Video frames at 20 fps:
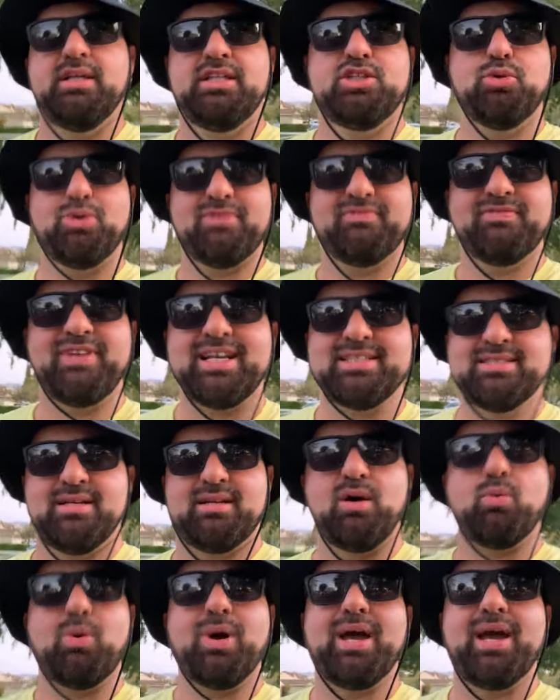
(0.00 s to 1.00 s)
to invest in
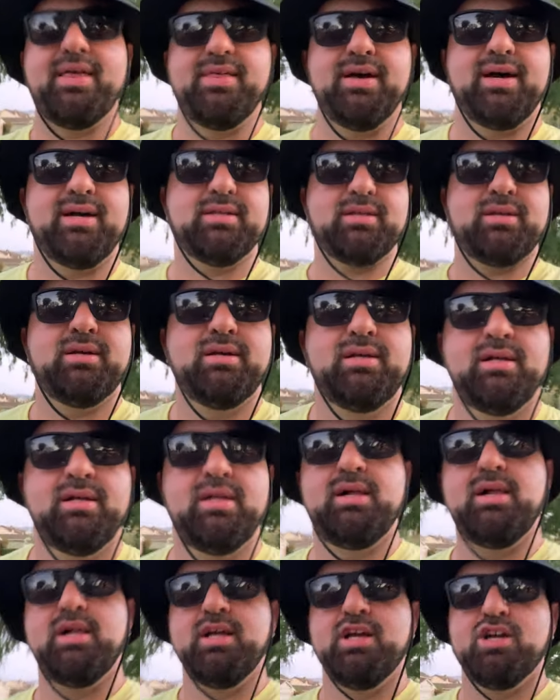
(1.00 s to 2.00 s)
a way that
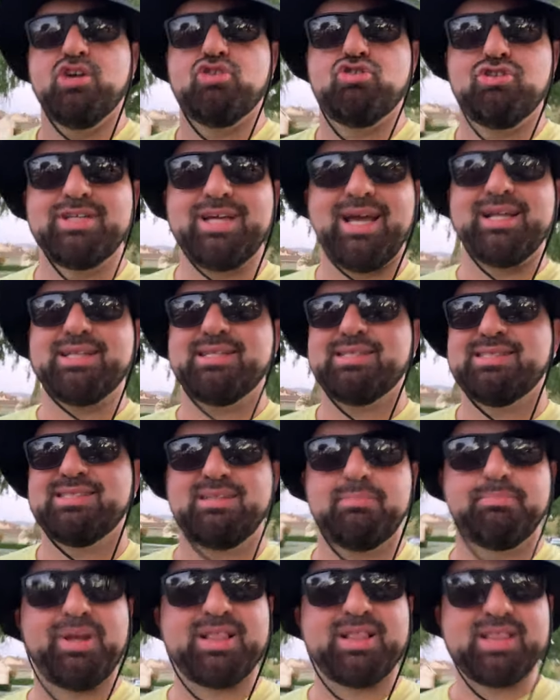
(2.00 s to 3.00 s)
creates
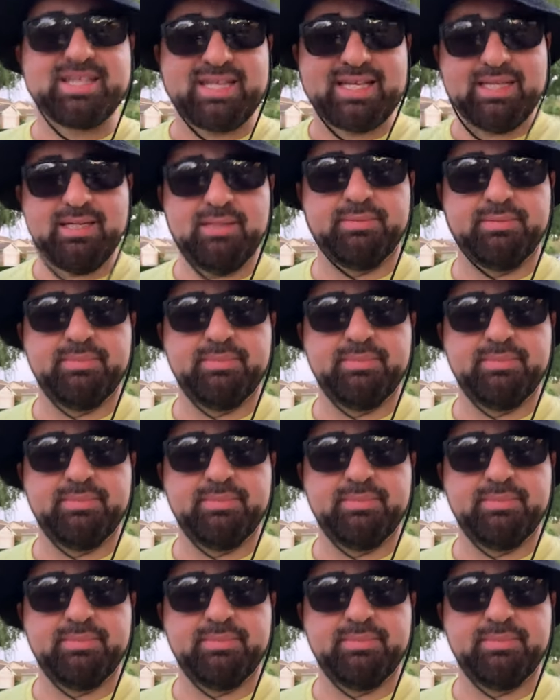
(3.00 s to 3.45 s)
stability